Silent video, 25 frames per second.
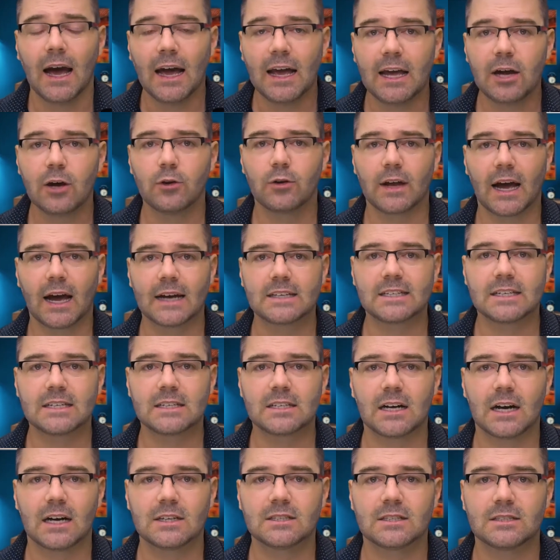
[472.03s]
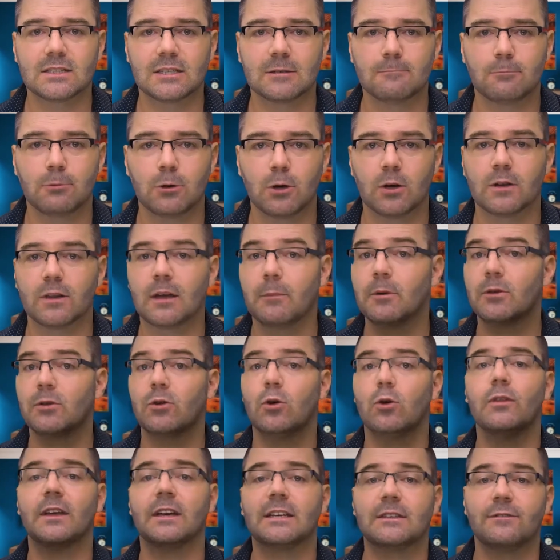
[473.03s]
here at Acting Classes in Perth and with
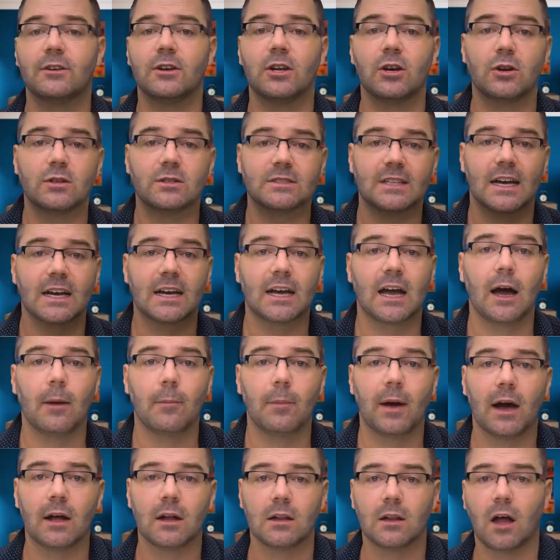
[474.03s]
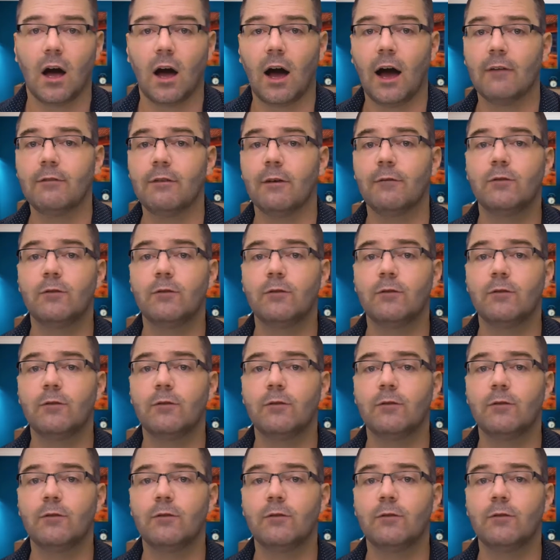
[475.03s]
all these videos that come out live.